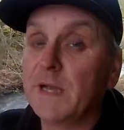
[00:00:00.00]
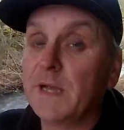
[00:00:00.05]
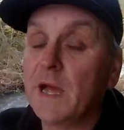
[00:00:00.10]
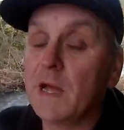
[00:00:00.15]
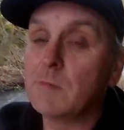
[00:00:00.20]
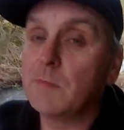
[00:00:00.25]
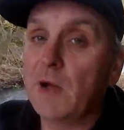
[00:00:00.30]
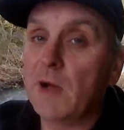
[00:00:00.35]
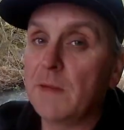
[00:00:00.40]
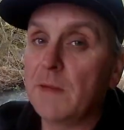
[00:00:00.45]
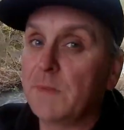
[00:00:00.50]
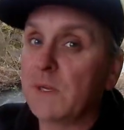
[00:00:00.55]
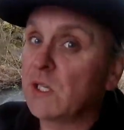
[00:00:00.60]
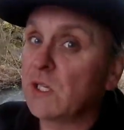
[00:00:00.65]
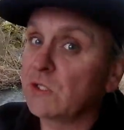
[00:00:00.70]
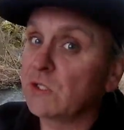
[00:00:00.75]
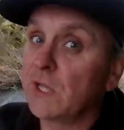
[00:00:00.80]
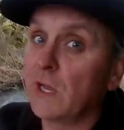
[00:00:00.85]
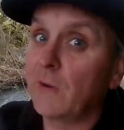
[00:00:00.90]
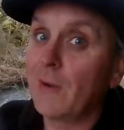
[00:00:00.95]
held back
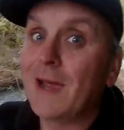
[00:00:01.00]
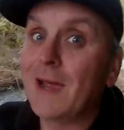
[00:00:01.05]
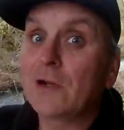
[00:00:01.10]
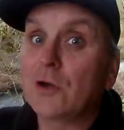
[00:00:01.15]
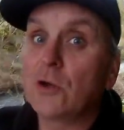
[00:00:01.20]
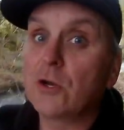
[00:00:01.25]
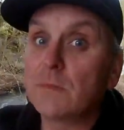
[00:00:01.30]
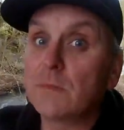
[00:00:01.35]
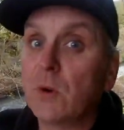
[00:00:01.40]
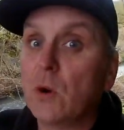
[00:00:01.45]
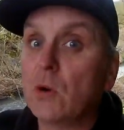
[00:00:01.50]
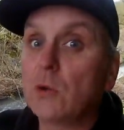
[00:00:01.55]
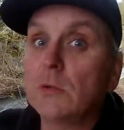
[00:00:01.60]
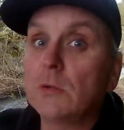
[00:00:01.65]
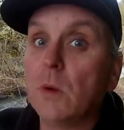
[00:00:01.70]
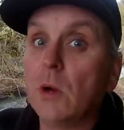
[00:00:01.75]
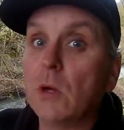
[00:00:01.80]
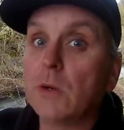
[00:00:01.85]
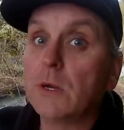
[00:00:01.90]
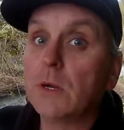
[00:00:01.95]
because they're iconic
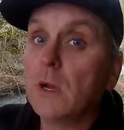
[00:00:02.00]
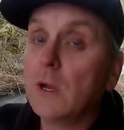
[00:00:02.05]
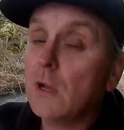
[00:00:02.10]
Pokemon.